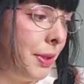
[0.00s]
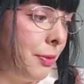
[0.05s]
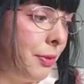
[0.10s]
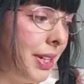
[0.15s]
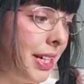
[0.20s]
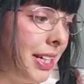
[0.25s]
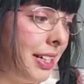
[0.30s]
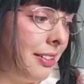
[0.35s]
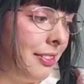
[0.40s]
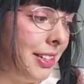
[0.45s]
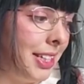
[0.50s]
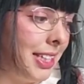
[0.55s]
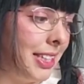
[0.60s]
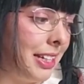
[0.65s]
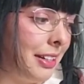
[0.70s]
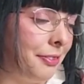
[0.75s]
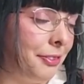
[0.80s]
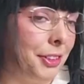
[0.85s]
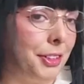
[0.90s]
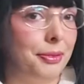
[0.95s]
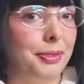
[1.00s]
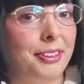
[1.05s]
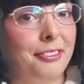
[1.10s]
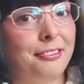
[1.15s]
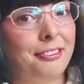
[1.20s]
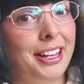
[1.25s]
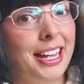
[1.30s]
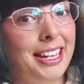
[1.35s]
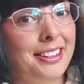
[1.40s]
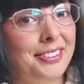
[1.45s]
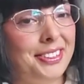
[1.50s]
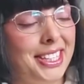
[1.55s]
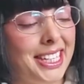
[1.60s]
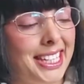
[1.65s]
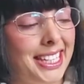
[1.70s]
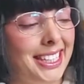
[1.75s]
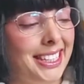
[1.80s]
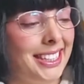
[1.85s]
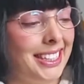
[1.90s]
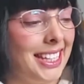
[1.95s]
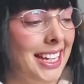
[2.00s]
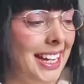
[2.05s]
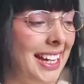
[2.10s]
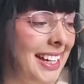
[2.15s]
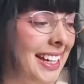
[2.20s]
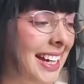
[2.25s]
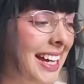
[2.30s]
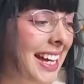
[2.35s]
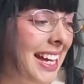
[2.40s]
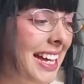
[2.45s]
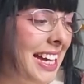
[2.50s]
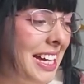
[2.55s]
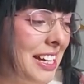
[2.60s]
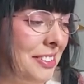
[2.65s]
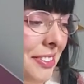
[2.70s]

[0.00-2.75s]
wearing Lolita for over 5 years. I have.